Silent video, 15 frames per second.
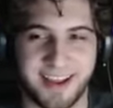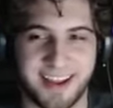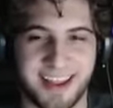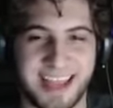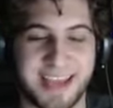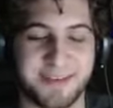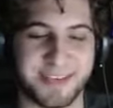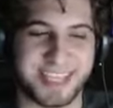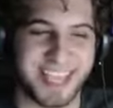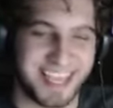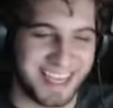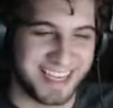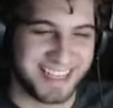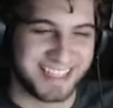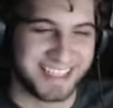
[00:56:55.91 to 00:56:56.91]
It was
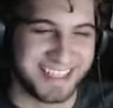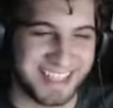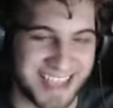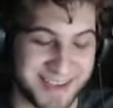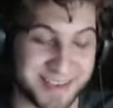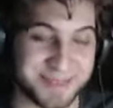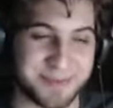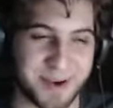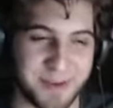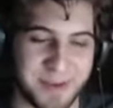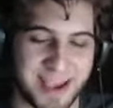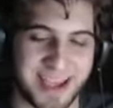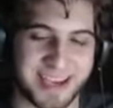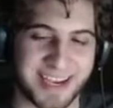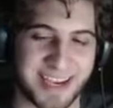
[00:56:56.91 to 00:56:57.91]
it was pretty
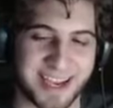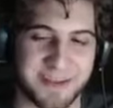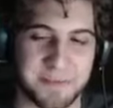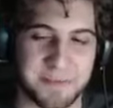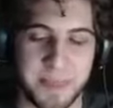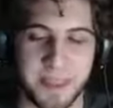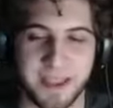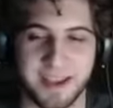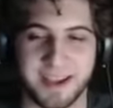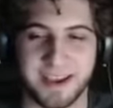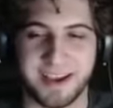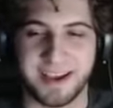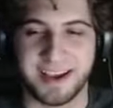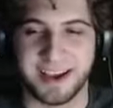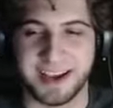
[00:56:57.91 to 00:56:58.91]
bad, yeah.
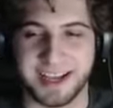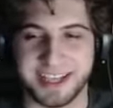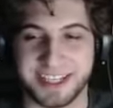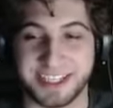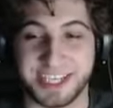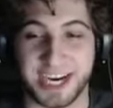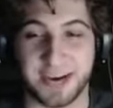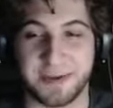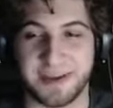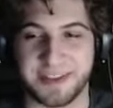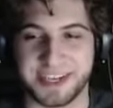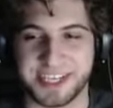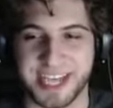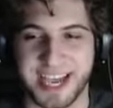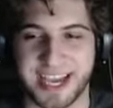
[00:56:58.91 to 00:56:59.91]
Jeremy in the
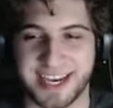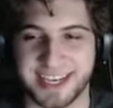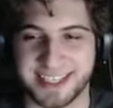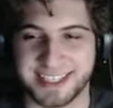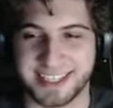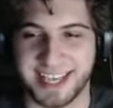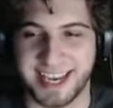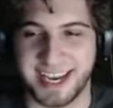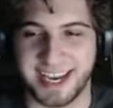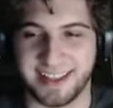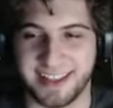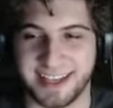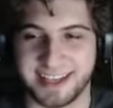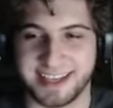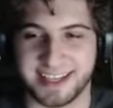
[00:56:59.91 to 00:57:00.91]
chat is saying
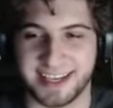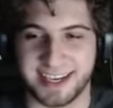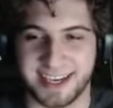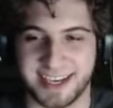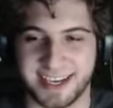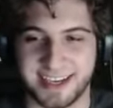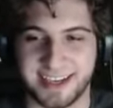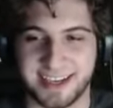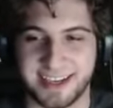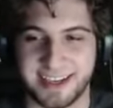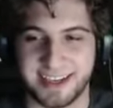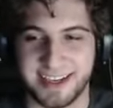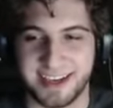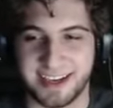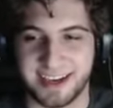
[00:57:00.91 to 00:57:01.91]
that,
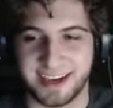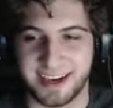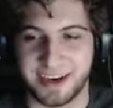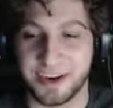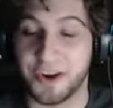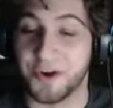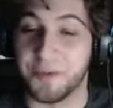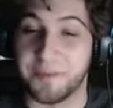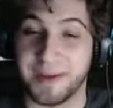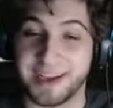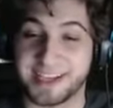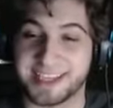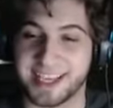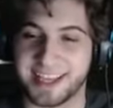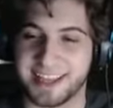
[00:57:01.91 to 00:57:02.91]
or no, Mike
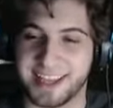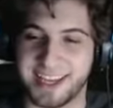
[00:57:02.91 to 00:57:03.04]
said that he's